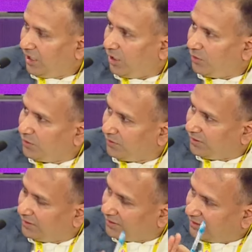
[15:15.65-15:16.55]
How do you
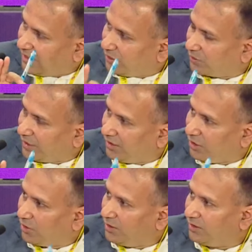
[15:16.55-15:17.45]
see the scenario right
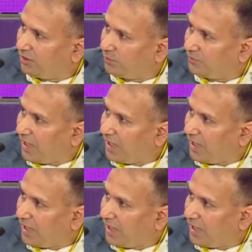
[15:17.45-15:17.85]
now in terms of,